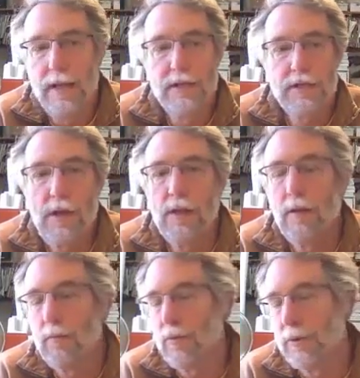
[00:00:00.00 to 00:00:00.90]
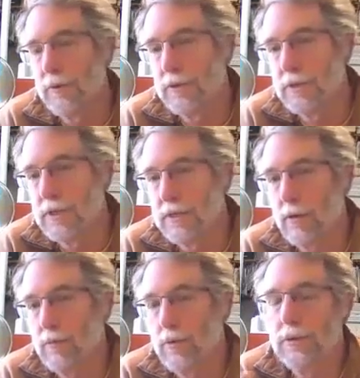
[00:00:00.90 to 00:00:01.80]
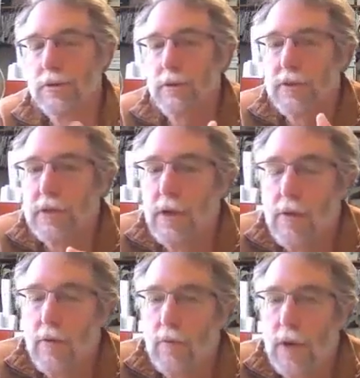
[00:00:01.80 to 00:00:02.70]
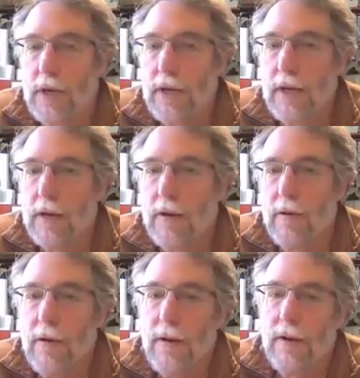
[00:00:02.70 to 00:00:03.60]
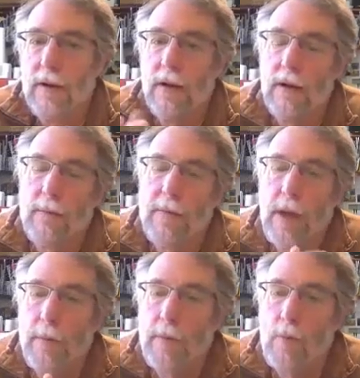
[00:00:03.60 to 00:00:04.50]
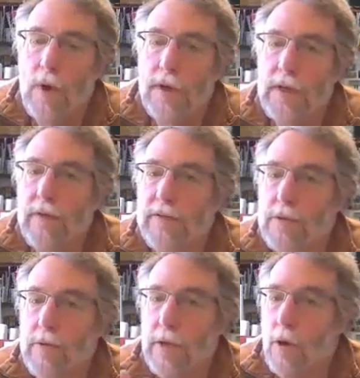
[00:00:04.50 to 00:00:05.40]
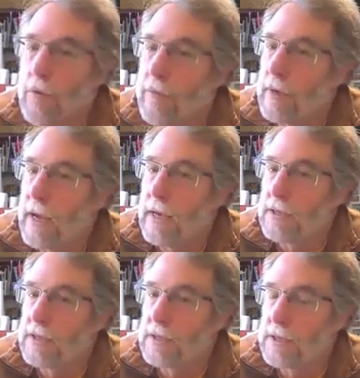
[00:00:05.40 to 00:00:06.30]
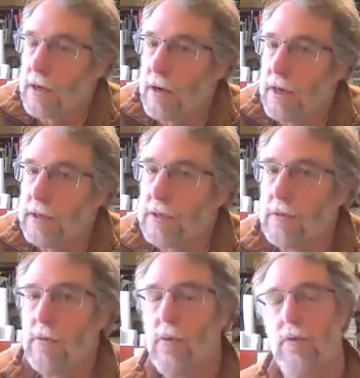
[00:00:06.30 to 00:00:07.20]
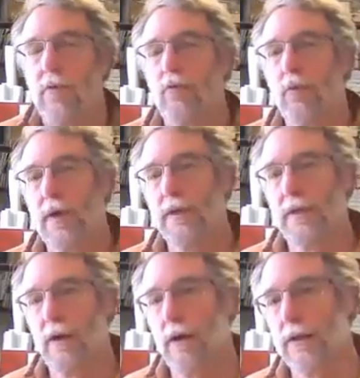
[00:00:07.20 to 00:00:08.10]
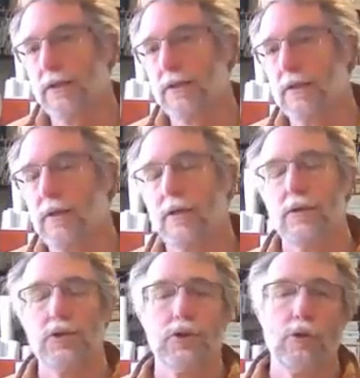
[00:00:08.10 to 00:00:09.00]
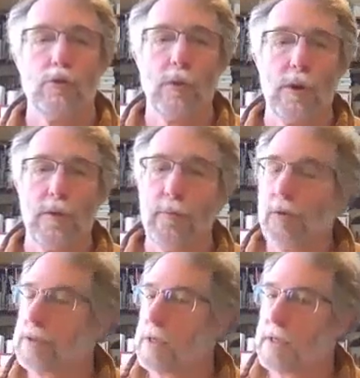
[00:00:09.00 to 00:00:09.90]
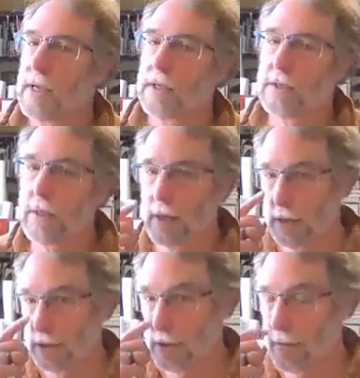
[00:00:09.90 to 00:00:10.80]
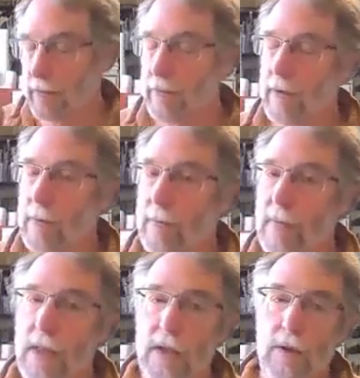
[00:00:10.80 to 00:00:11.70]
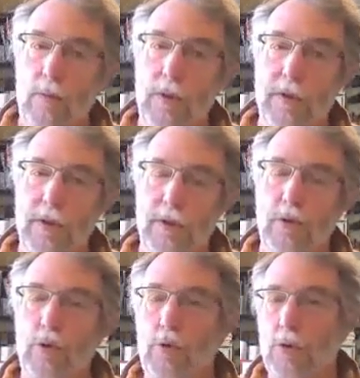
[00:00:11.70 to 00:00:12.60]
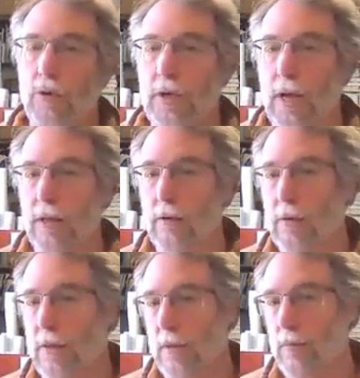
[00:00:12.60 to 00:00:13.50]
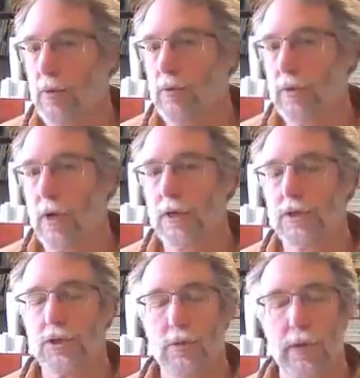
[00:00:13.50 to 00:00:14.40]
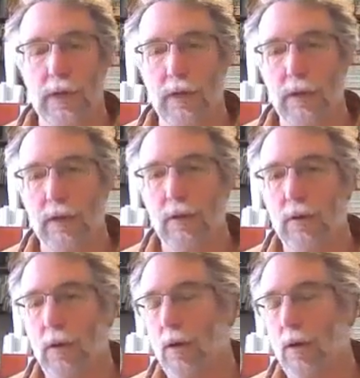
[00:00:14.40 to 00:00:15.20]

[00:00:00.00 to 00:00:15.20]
And Skylum produces these outputs you see on the right here. The upper one gives you the overcast sky, so the red dots show where the most intense light is coming from, with the cooler yellow and then blue dots showing